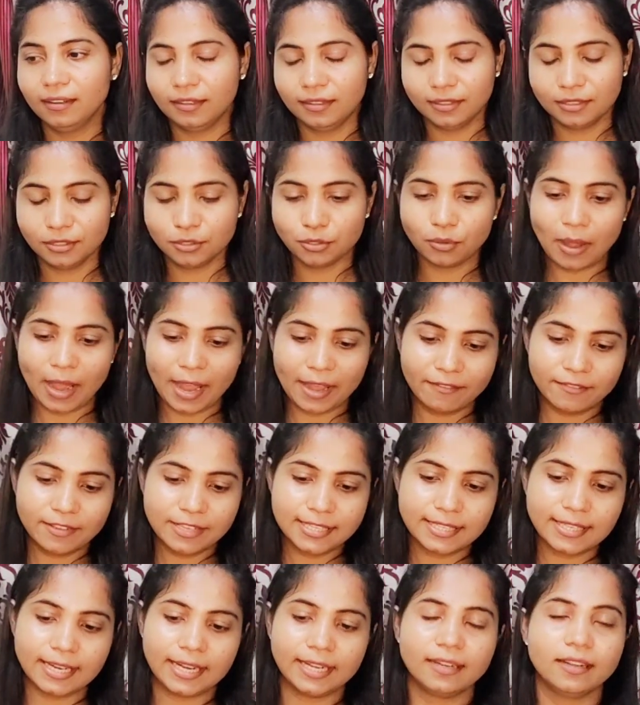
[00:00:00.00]
so I will
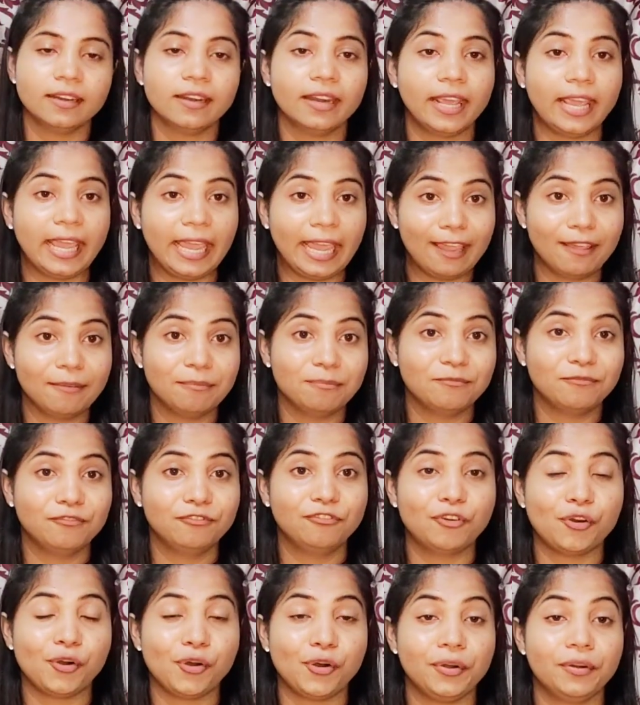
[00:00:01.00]
set an aim
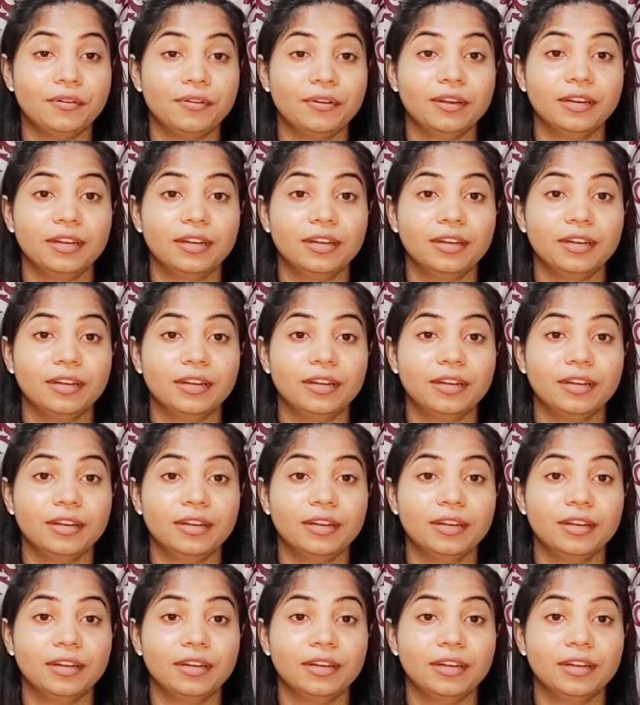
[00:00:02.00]
for